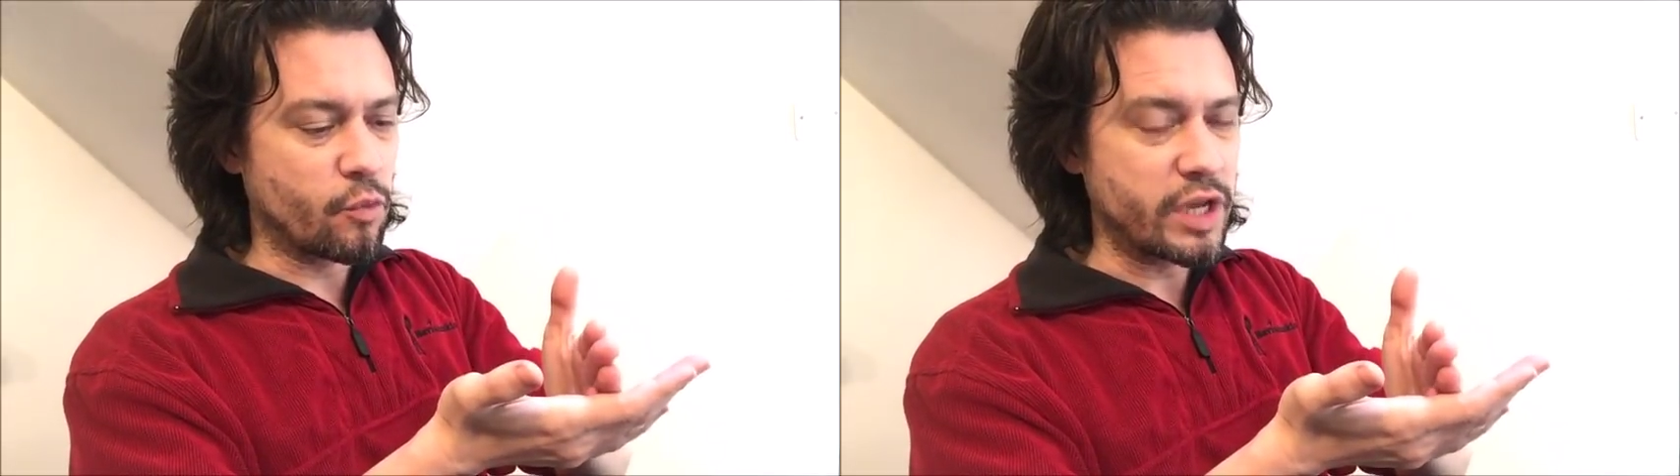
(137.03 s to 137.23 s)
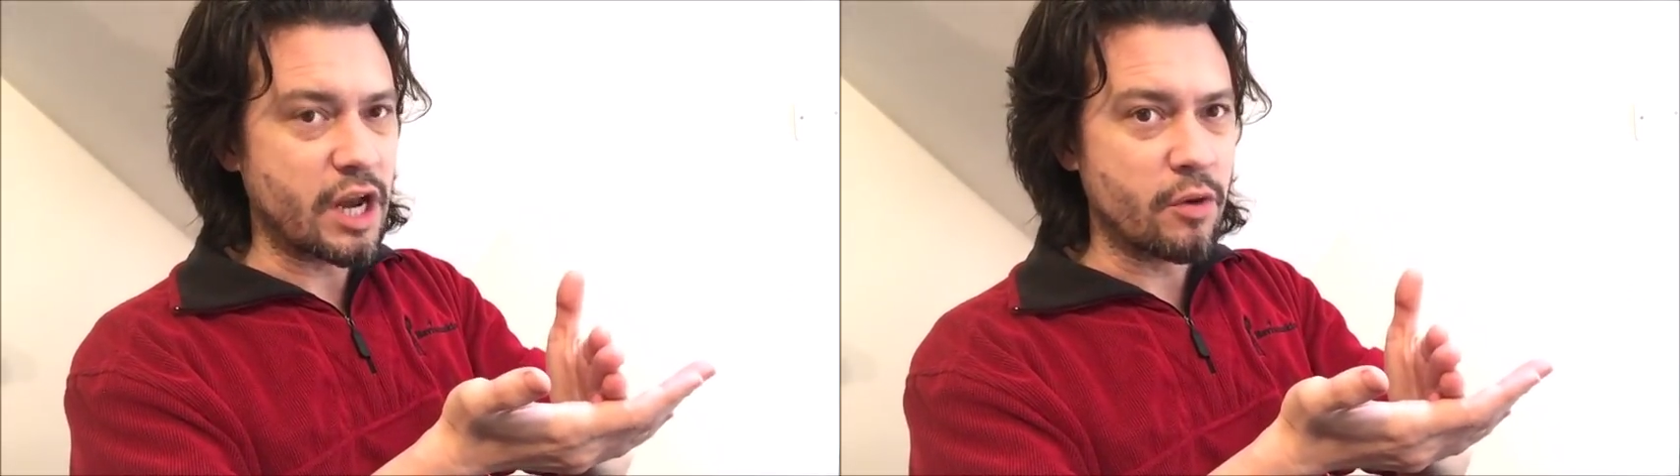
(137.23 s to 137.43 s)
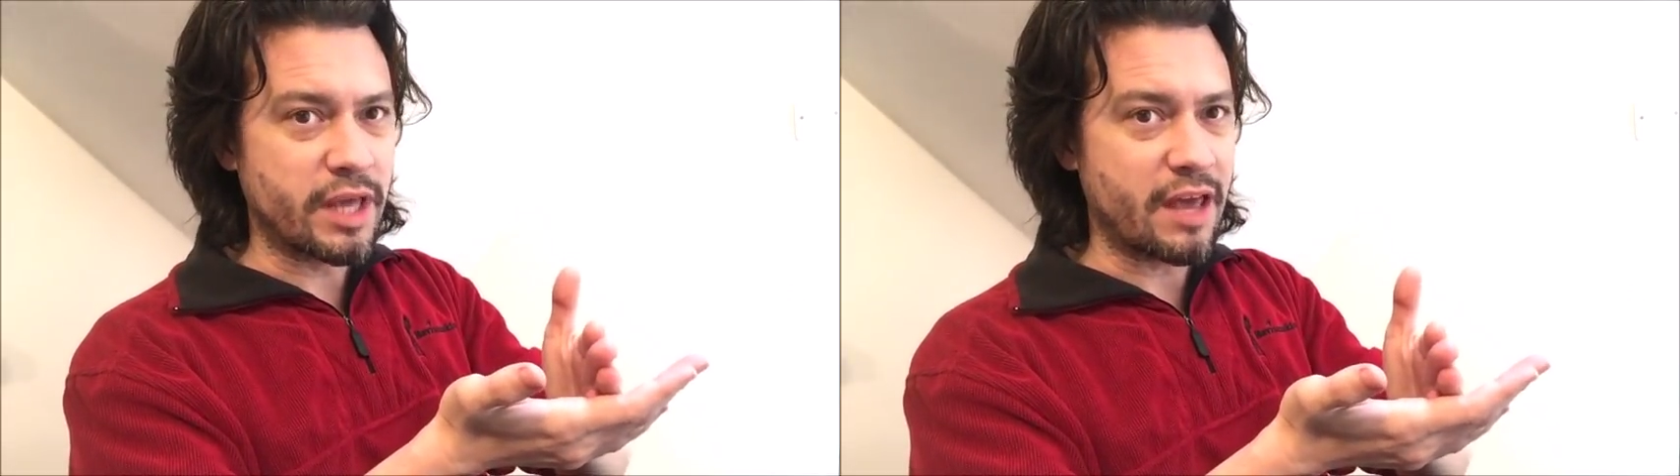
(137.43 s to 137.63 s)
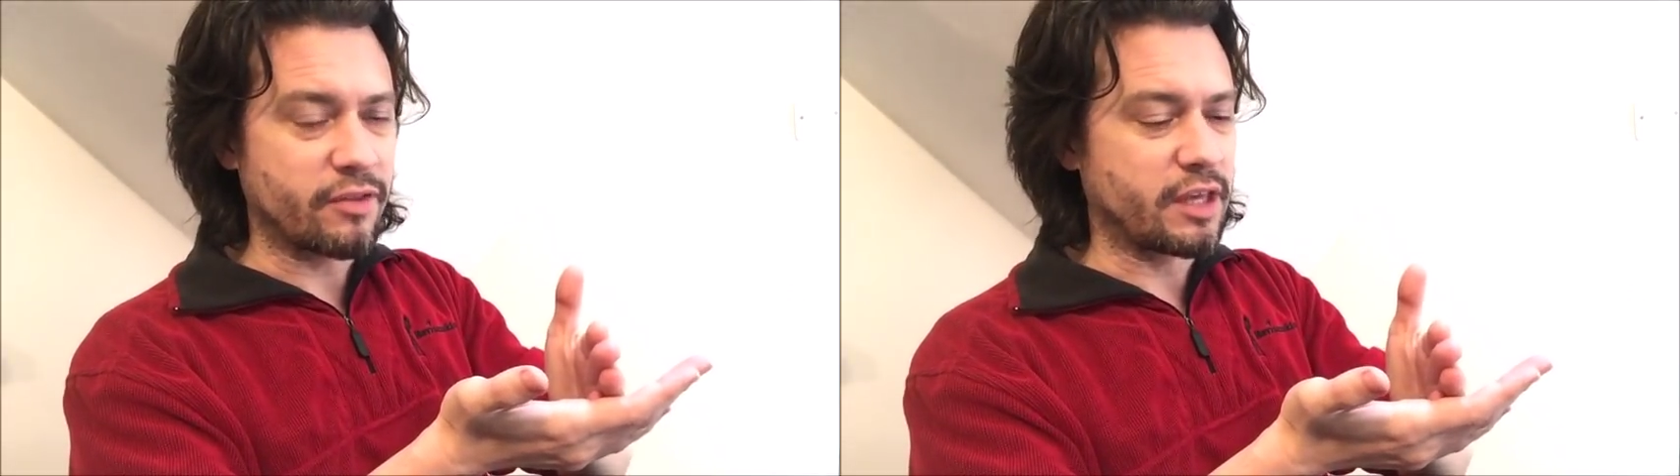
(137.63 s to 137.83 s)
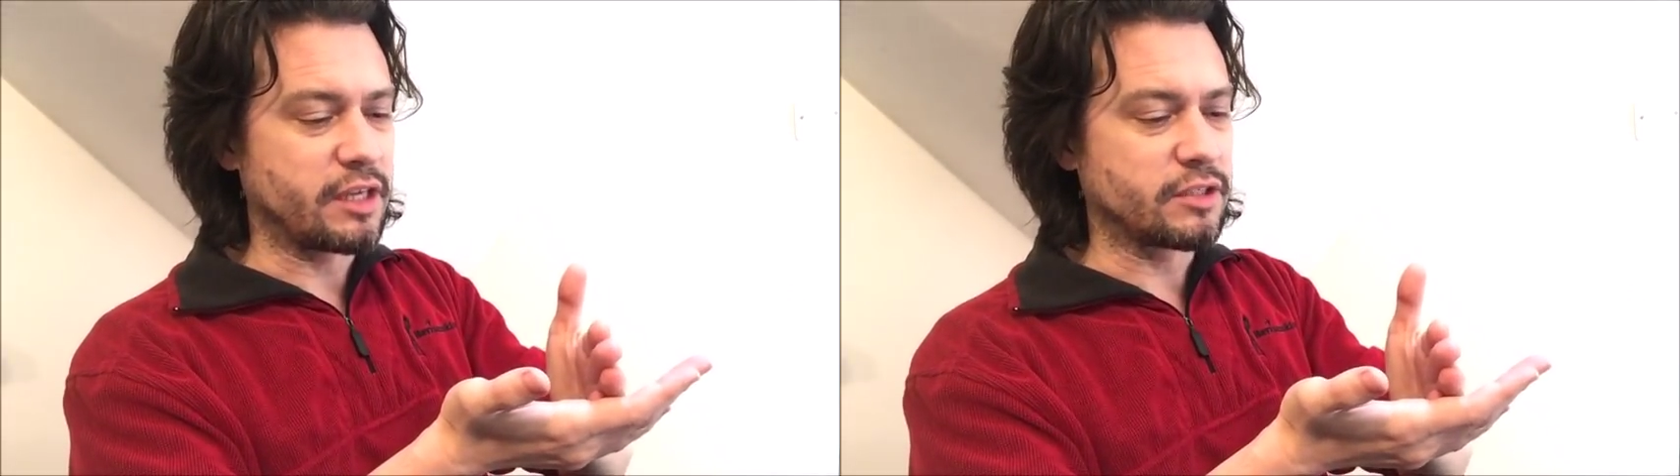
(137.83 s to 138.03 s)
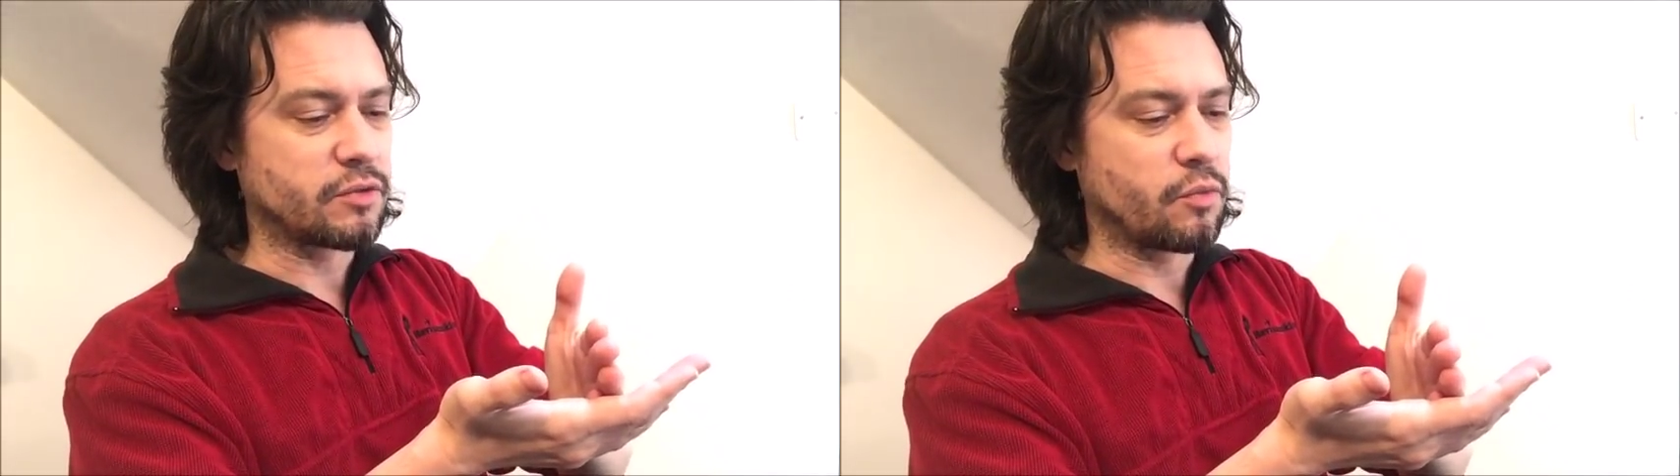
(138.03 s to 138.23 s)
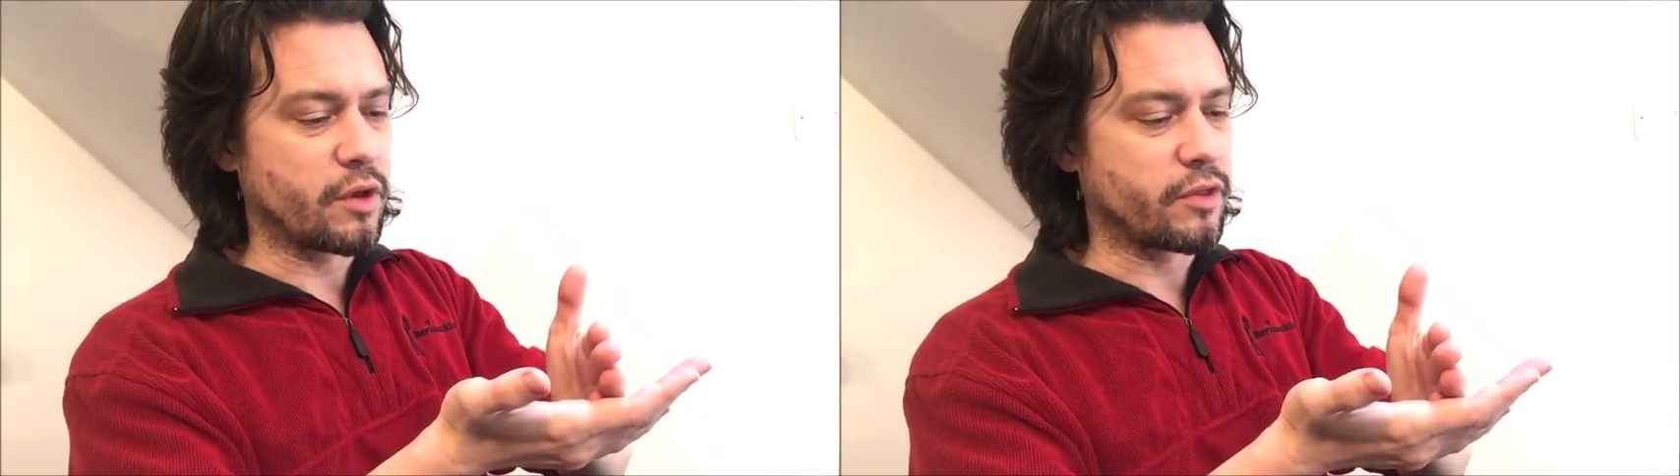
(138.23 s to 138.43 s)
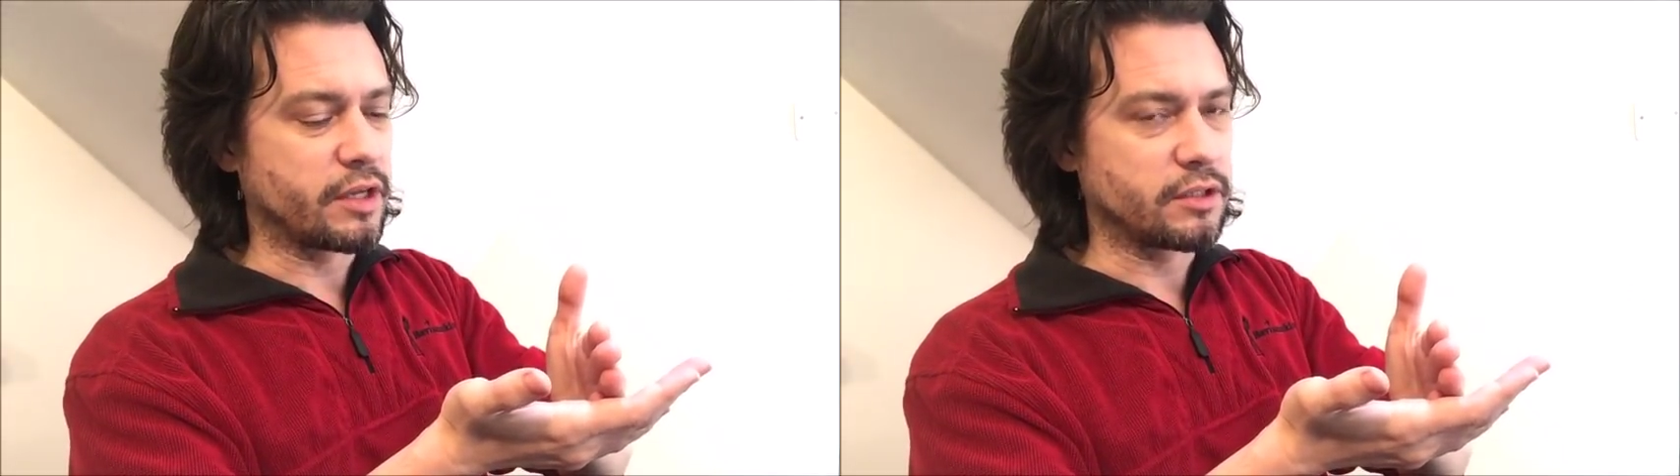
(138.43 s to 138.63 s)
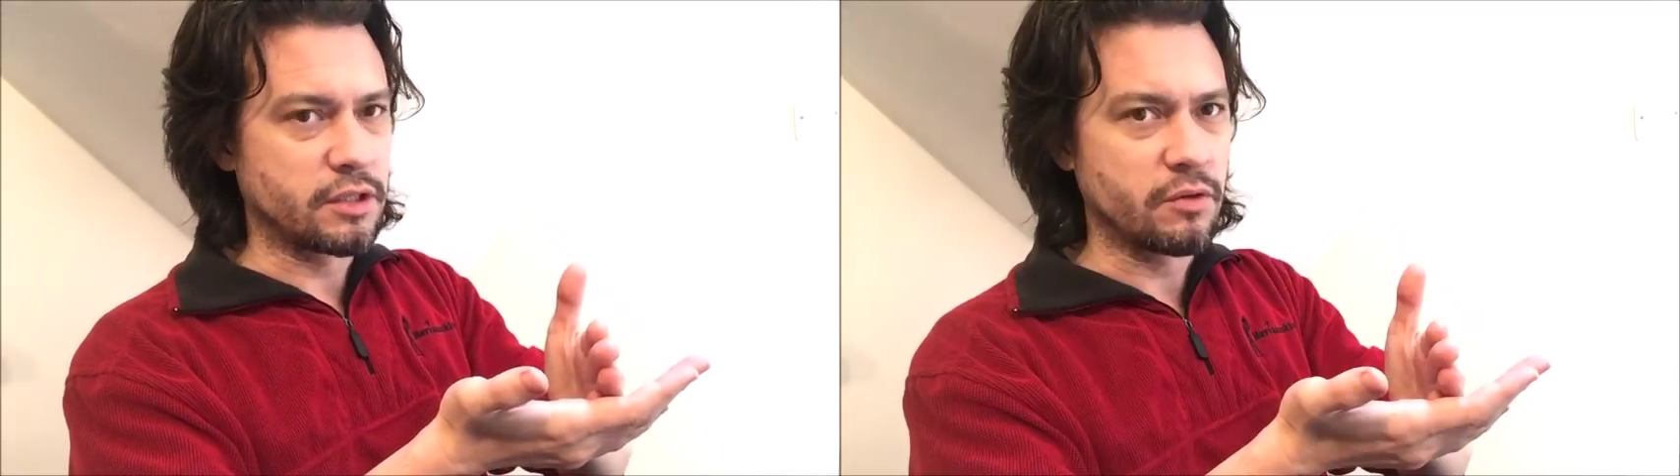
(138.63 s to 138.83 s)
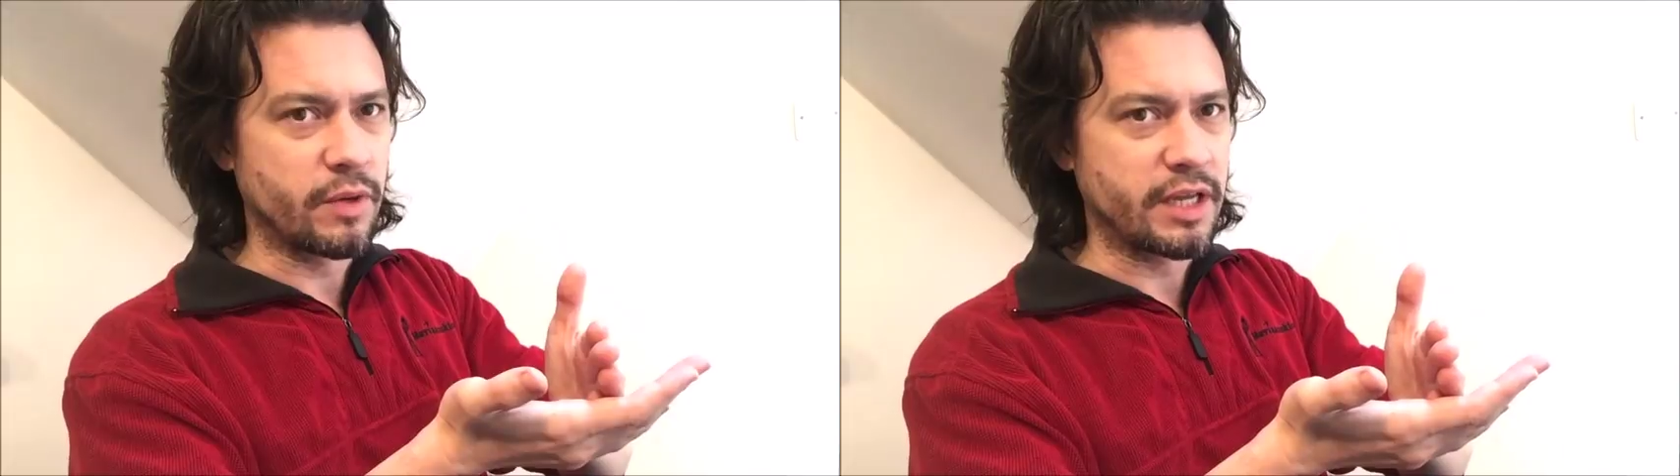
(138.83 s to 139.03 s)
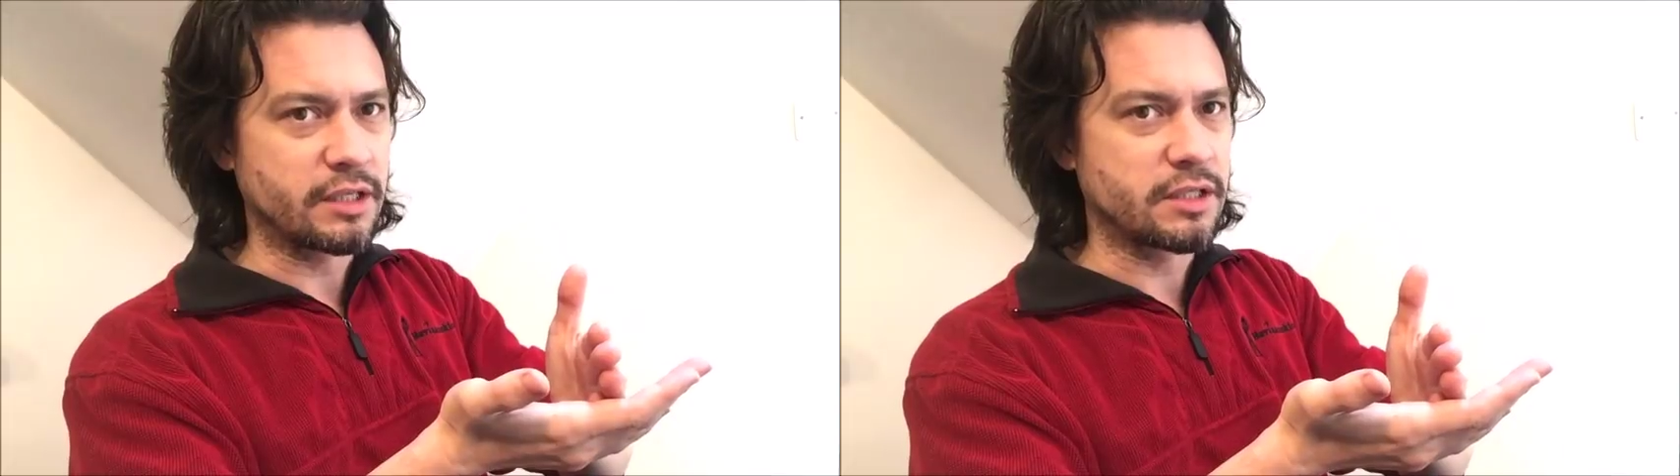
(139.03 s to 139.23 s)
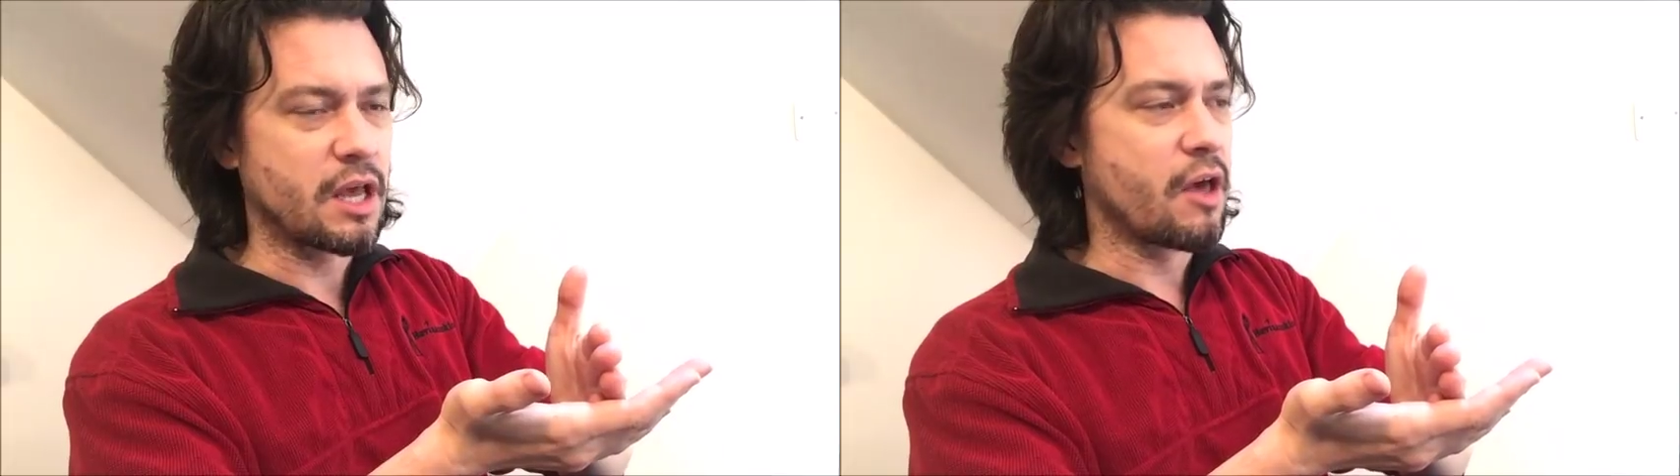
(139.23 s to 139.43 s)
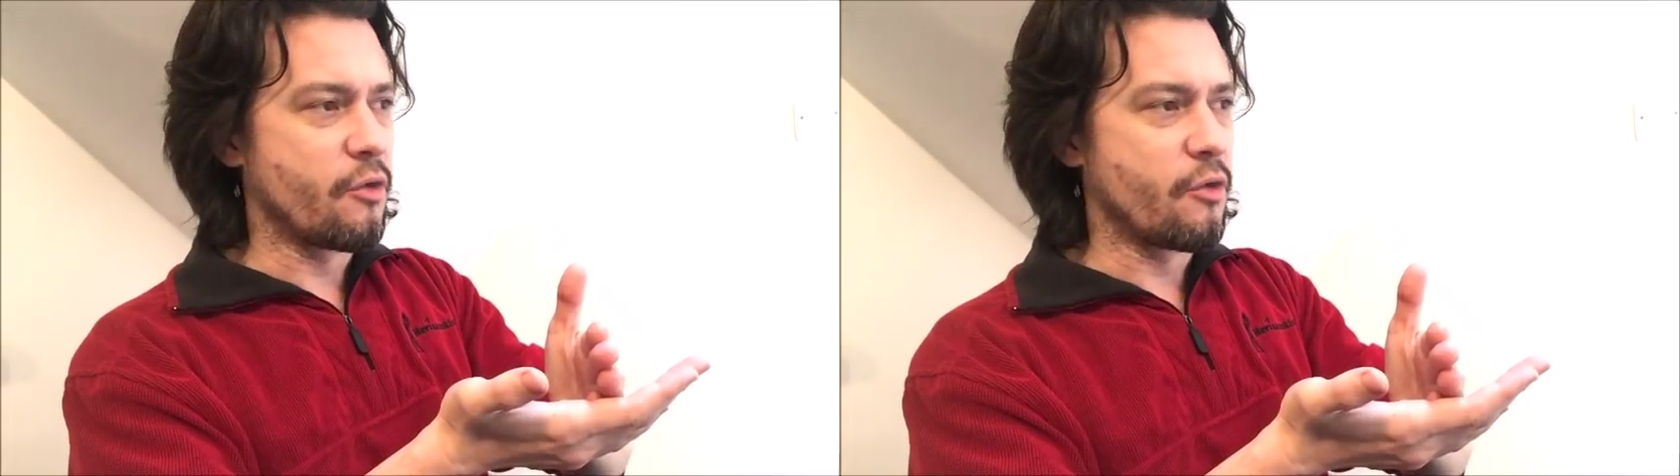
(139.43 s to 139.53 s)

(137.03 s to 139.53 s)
we don't get these within 2 weeks,